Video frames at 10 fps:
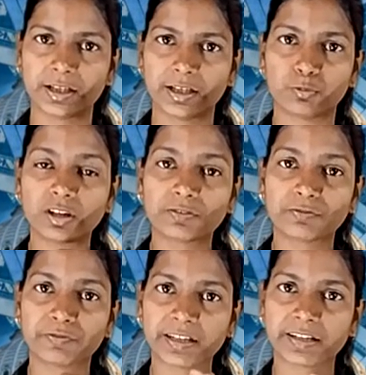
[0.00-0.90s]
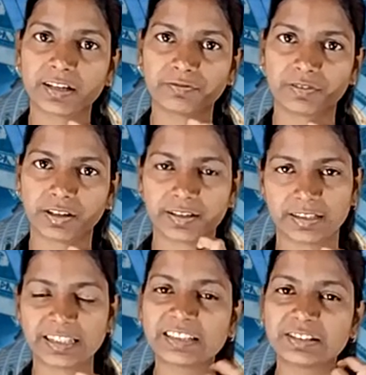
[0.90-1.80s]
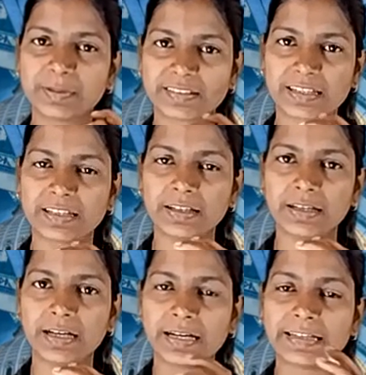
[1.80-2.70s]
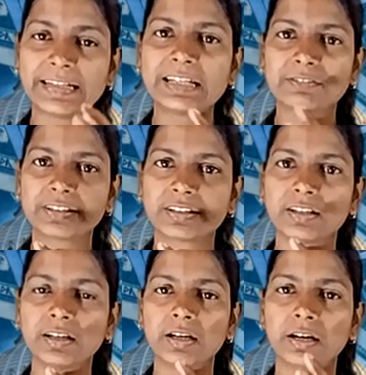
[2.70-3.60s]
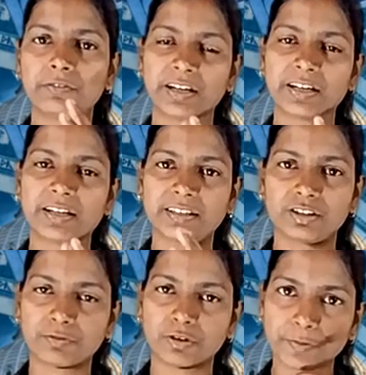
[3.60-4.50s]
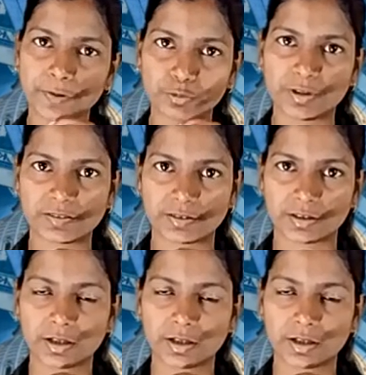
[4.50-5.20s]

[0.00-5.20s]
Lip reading: What federal fund rate? It is basically dealing with the Fed Reserve of USA,